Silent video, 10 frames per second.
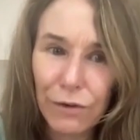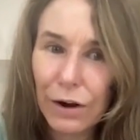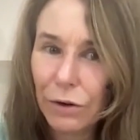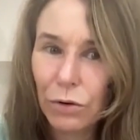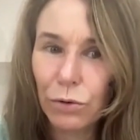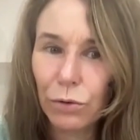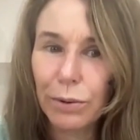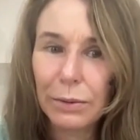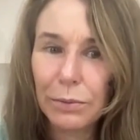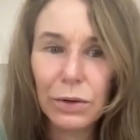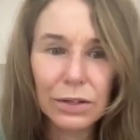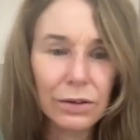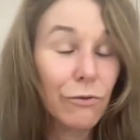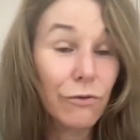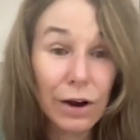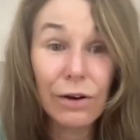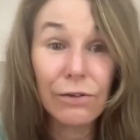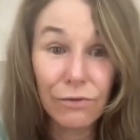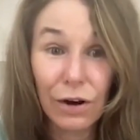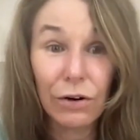very cool people, with some
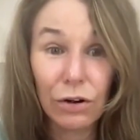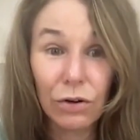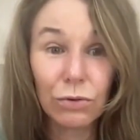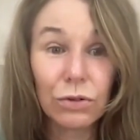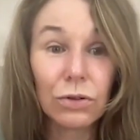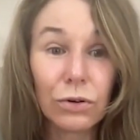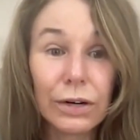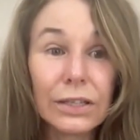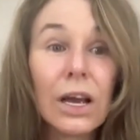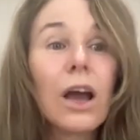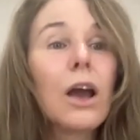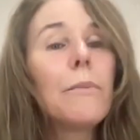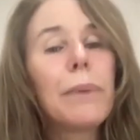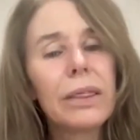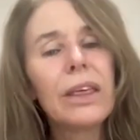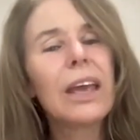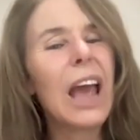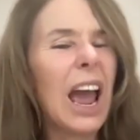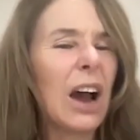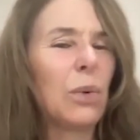very, very cool stories. But the
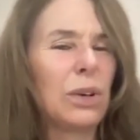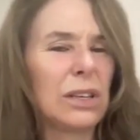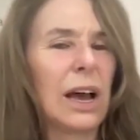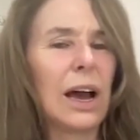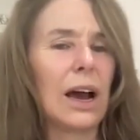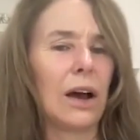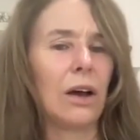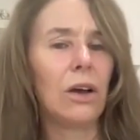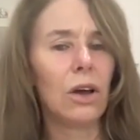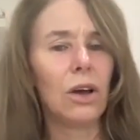hours are